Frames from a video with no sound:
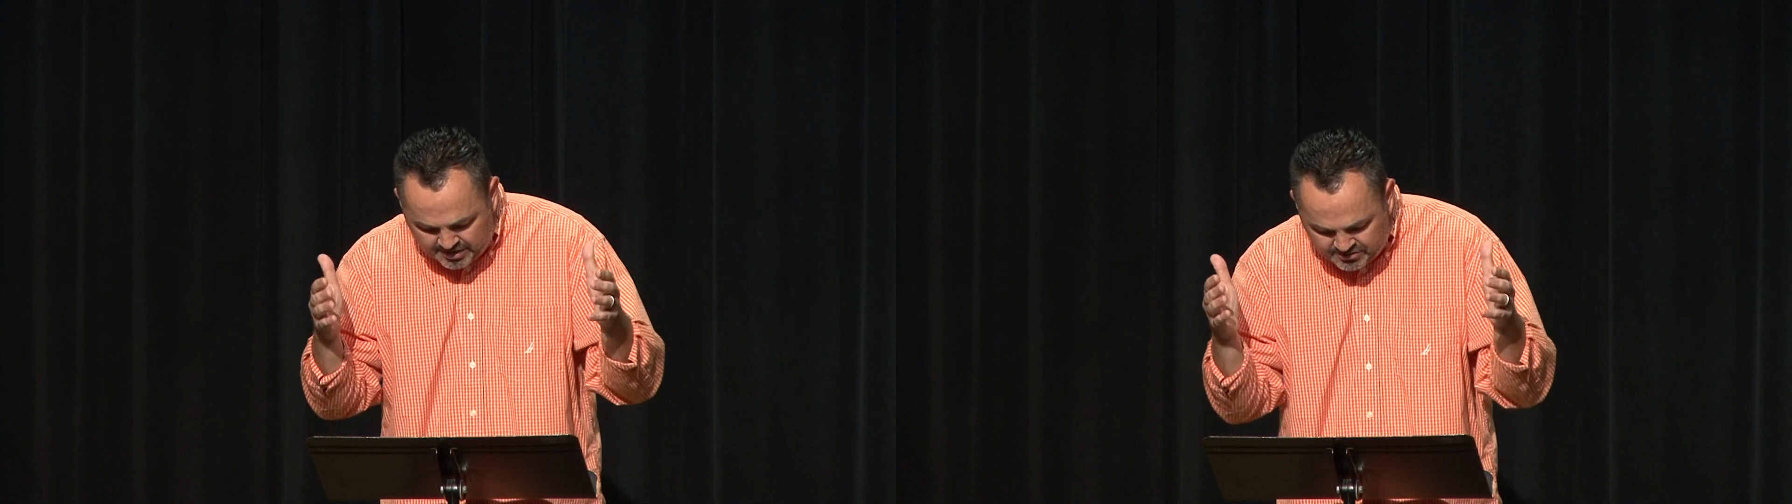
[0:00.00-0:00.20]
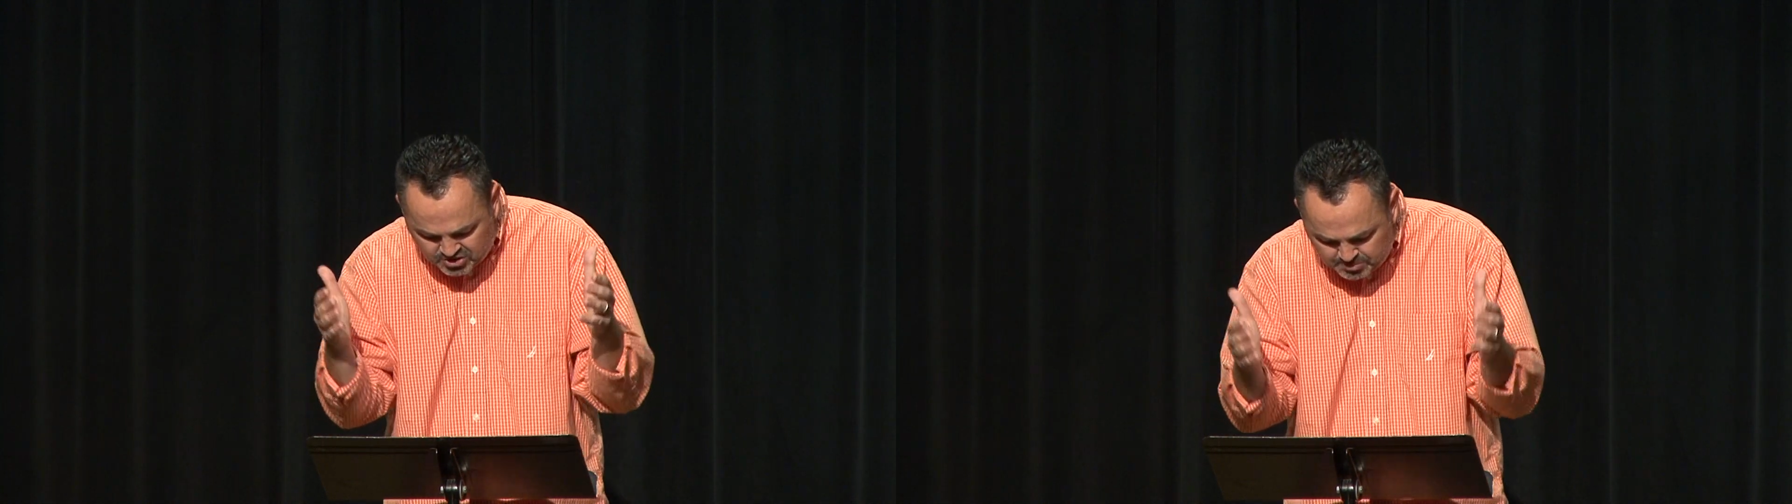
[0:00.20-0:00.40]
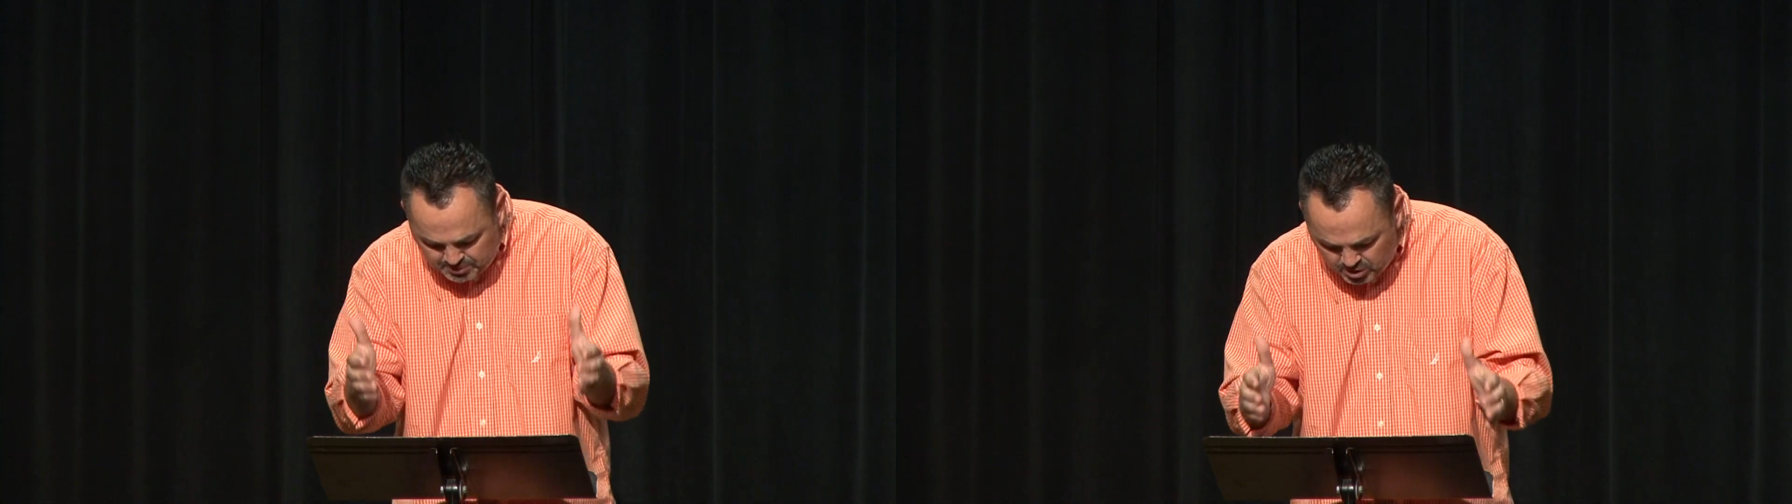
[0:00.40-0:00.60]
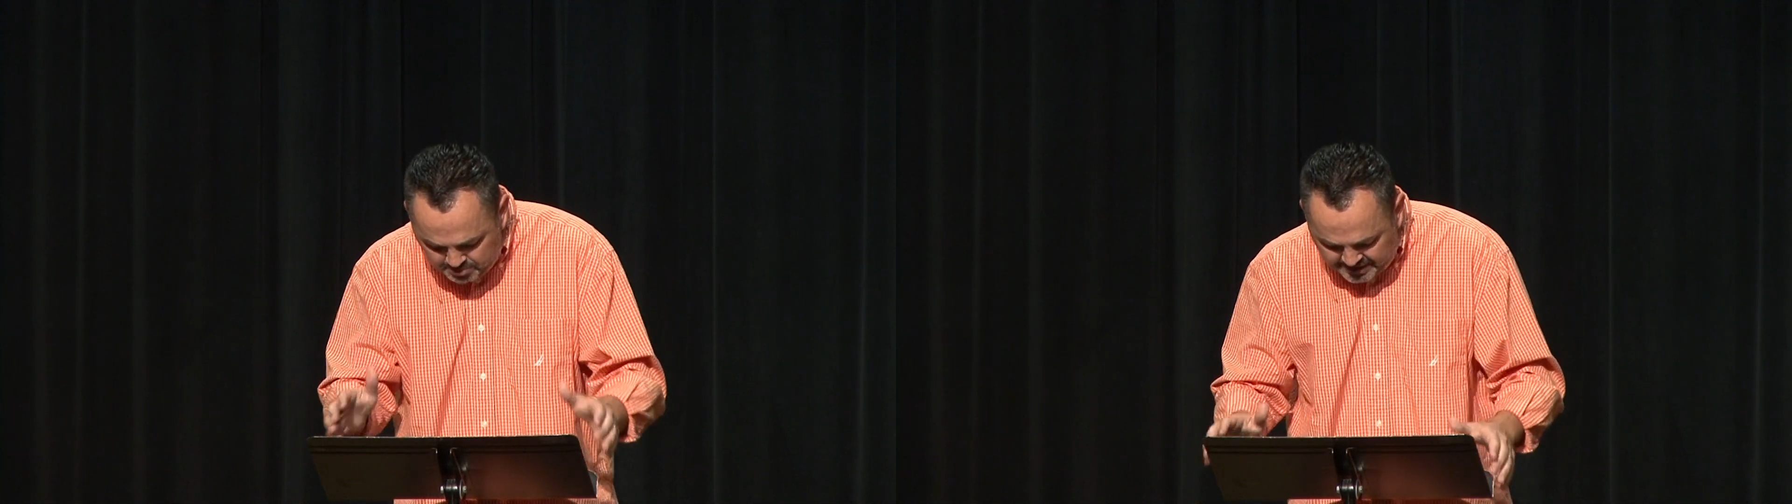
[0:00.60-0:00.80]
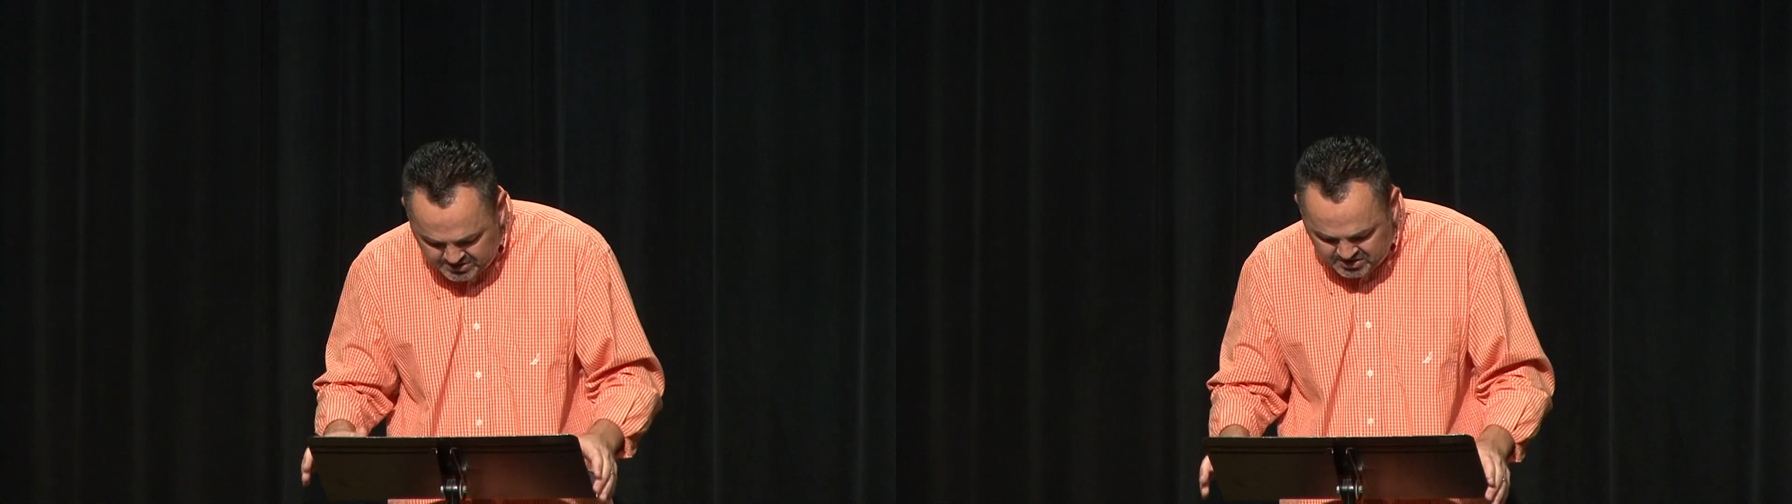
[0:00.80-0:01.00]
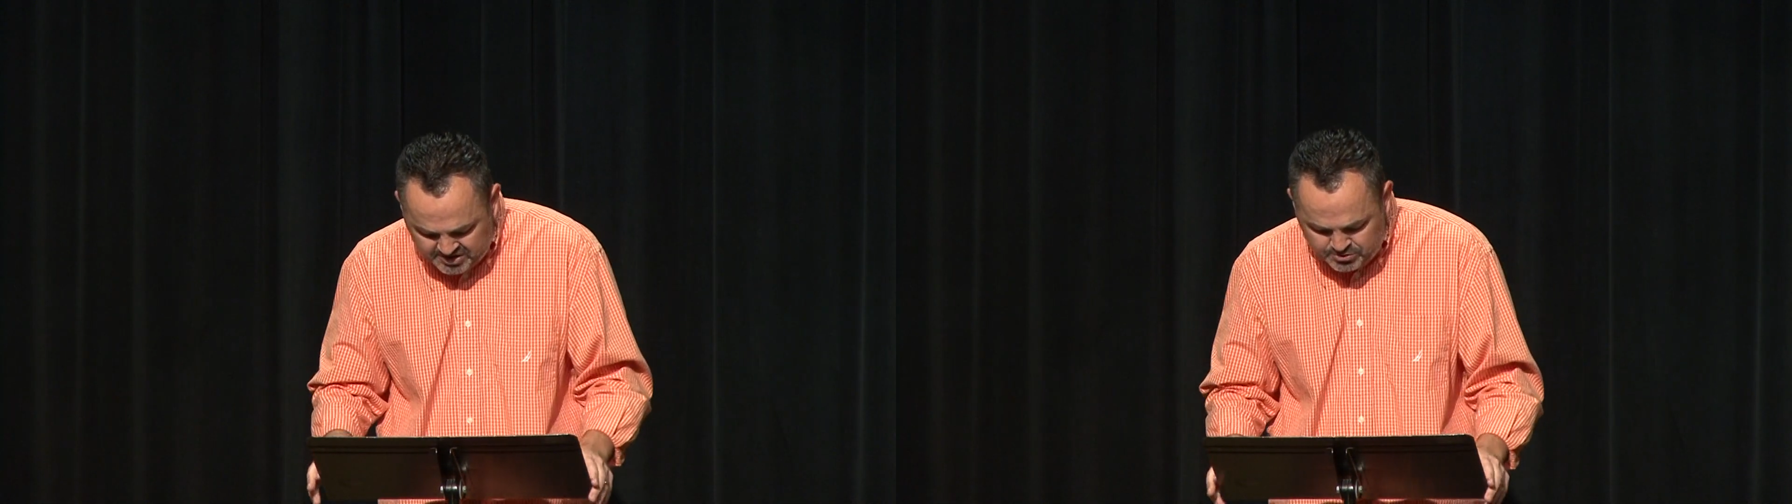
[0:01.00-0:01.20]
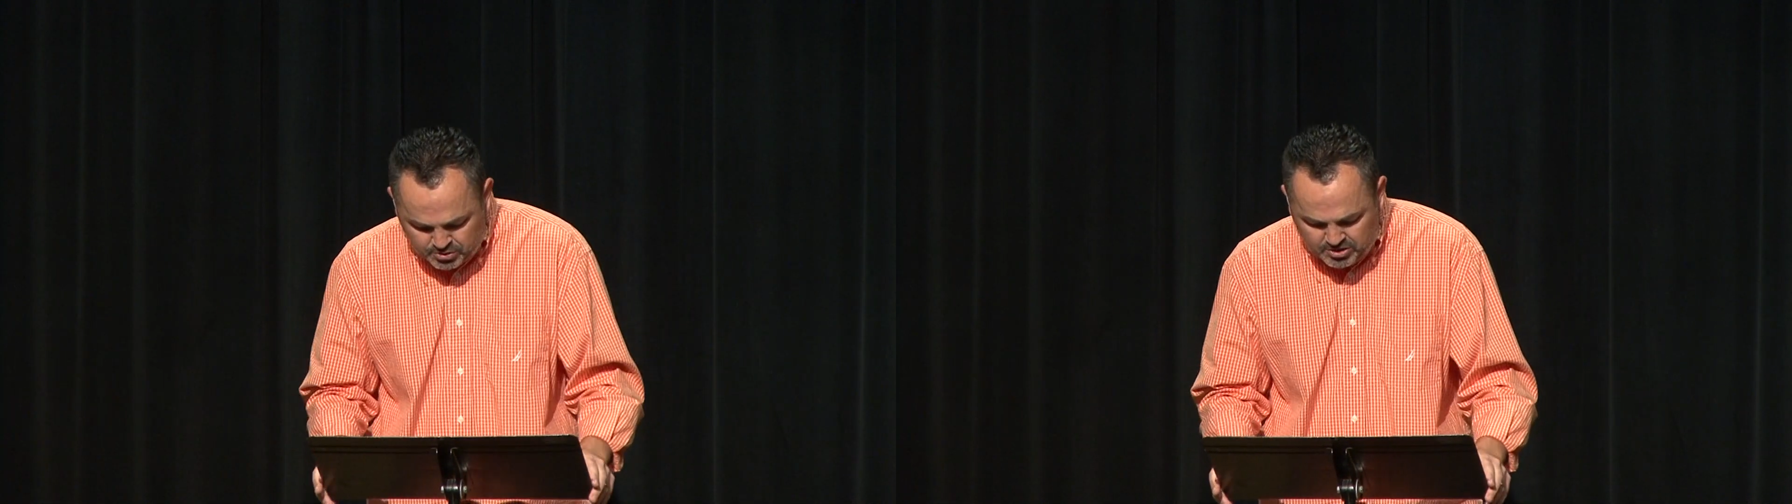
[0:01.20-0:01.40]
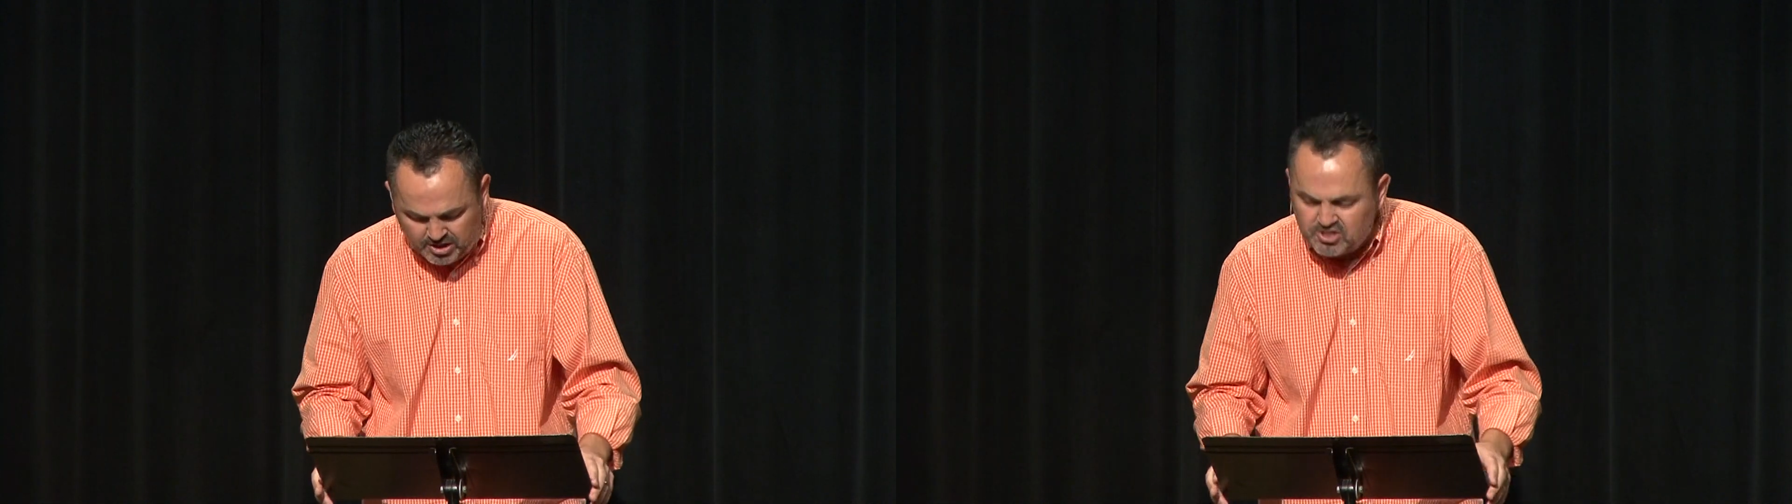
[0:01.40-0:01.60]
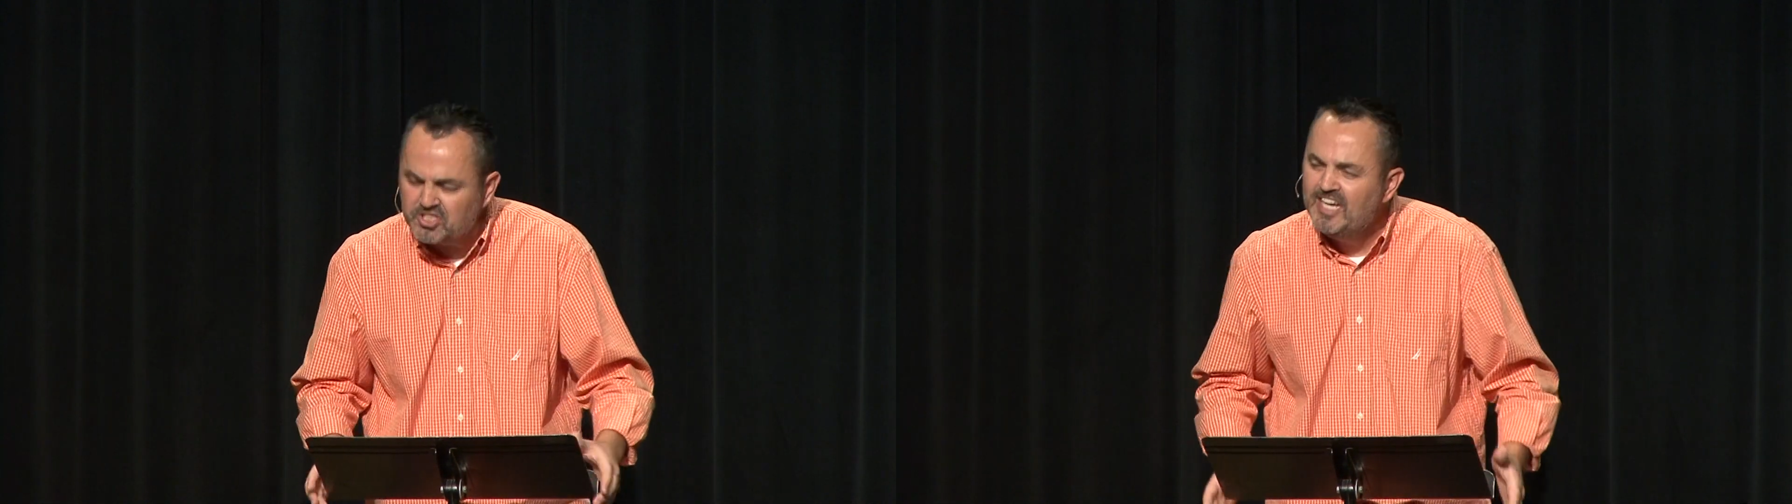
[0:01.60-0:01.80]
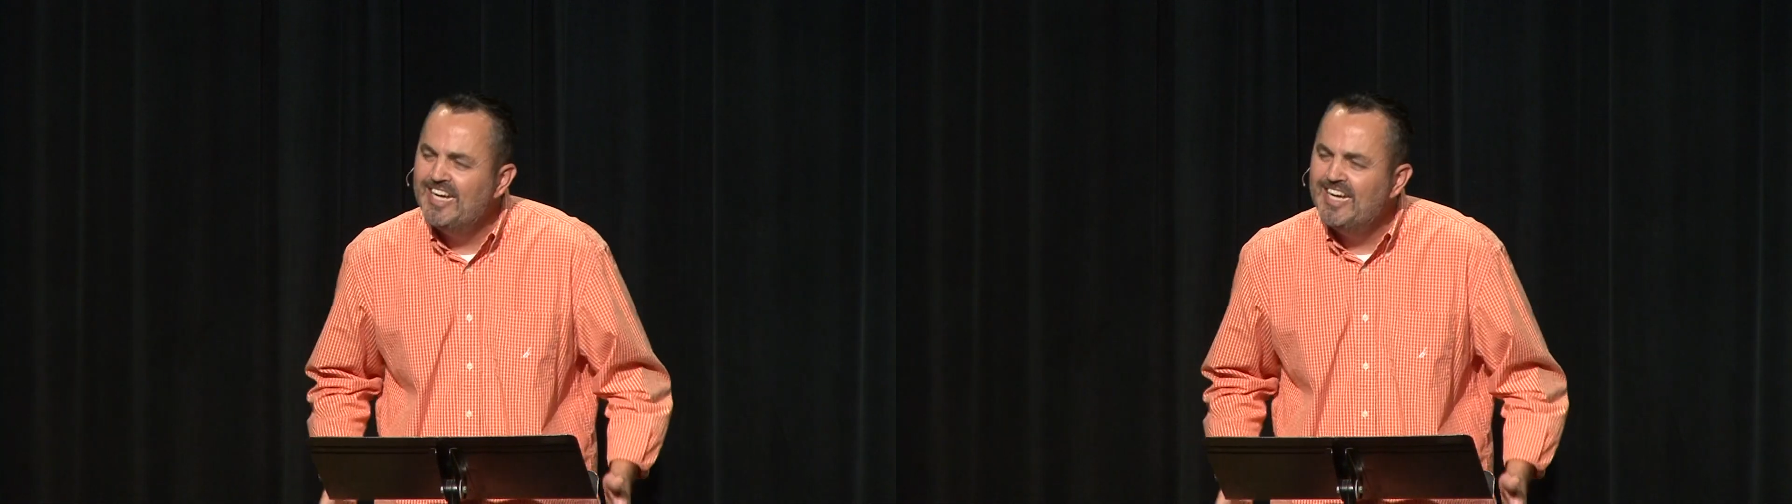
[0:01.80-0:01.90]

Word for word: and the Spirit makes the introduction.